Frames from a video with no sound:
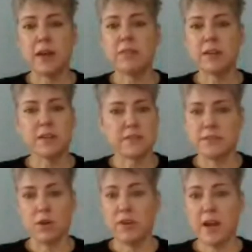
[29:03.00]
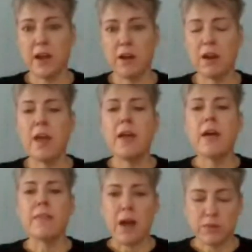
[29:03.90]
do we save it because it's going down
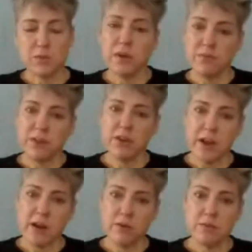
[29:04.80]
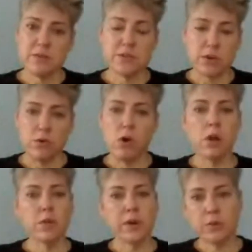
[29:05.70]
and that was what he figured out so
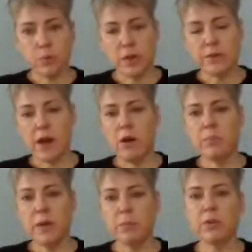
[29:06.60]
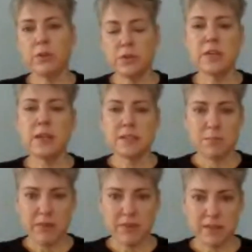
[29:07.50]
all around the world now people are using
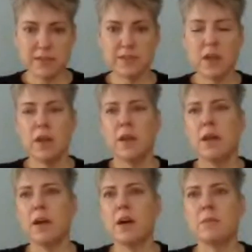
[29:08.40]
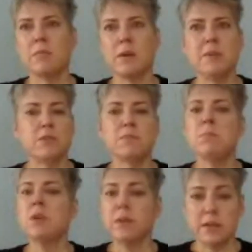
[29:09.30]
his methods um, i mean
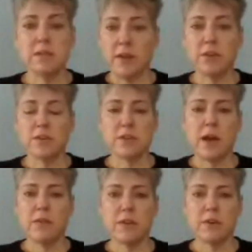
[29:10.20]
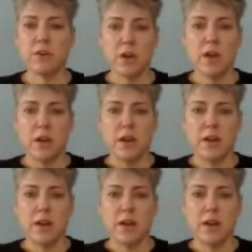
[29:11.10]
there's millions of acres now that are